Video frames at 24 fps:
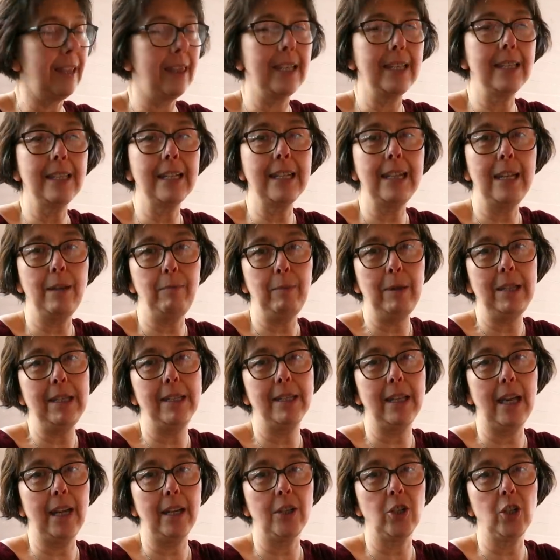the sleeping
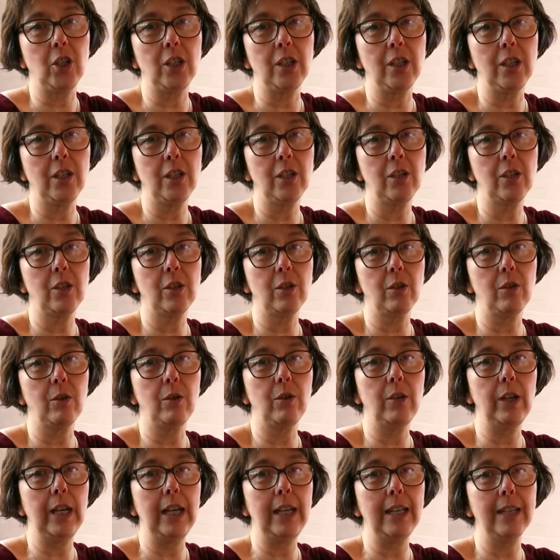section
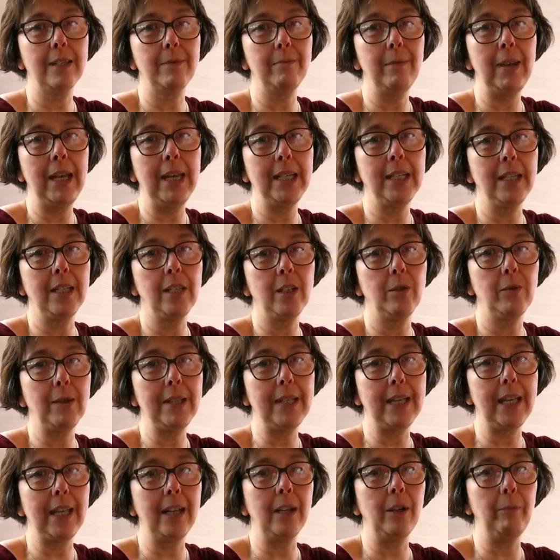so it's made into a
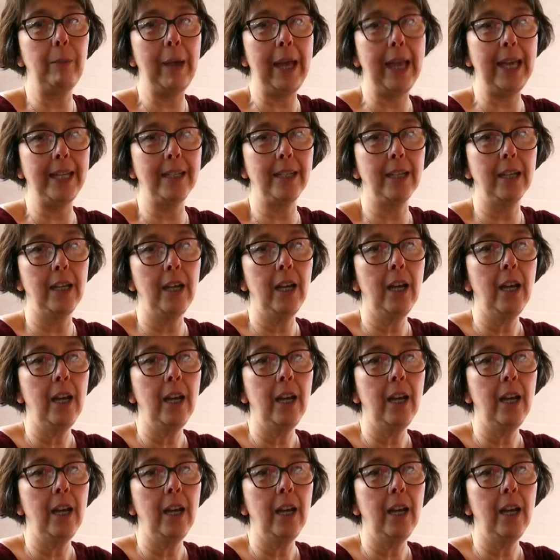single bed